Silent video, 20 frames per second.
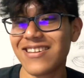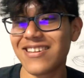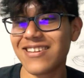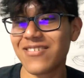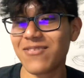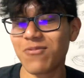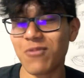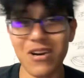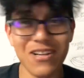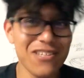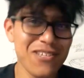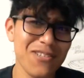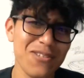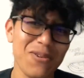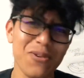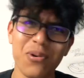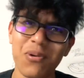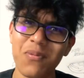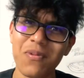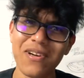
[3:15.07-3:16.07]
wants to do
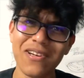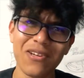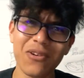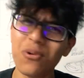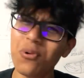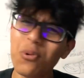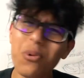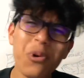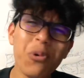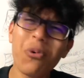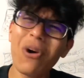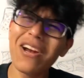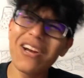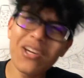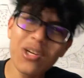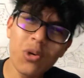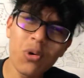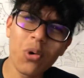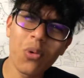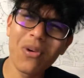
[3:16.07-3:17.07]
homework, who would want to
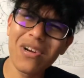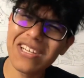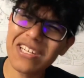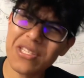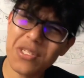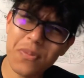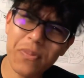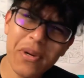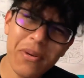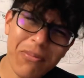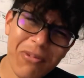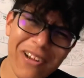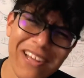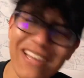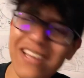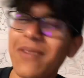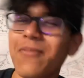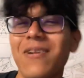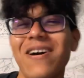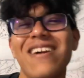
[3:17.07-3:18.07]
do homework on spring break?
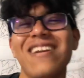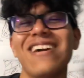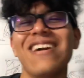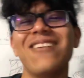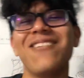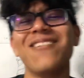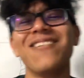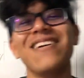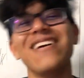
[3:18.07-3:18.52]
Come on now.